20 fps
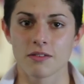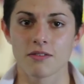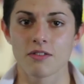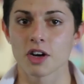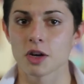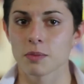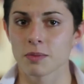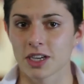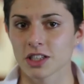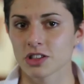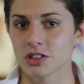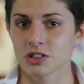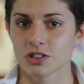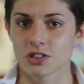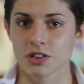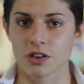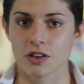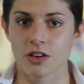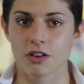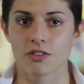very
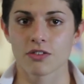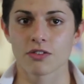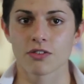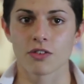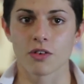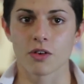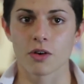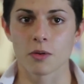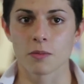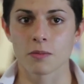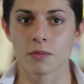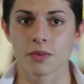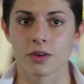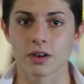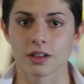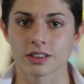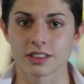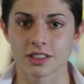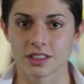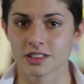much from
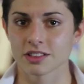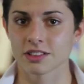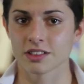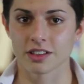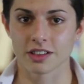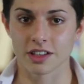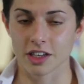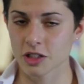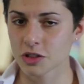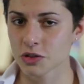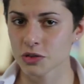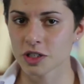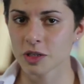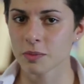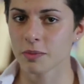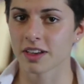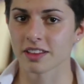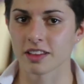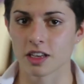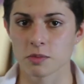this
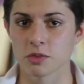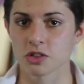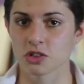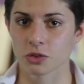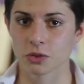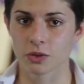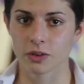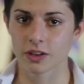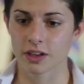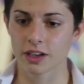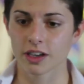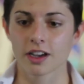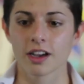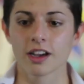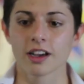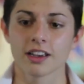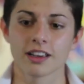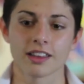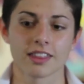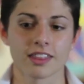country, but I'm sure
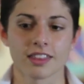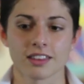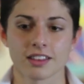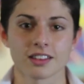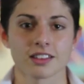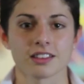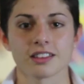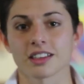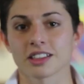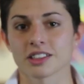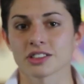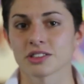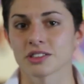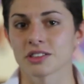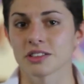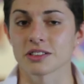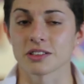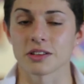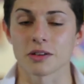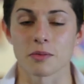in the
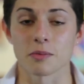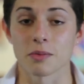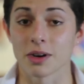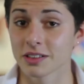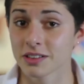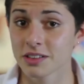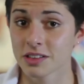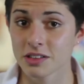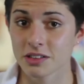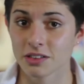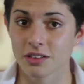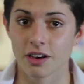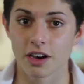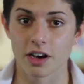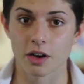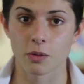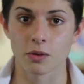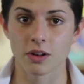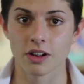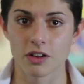next months
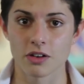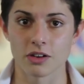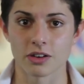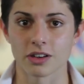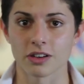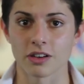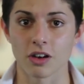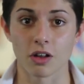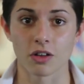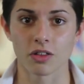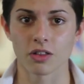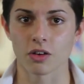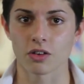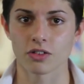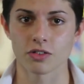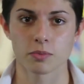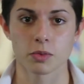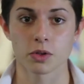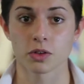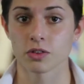I will learn a lot
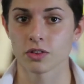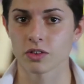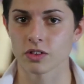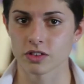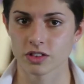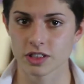of beautiful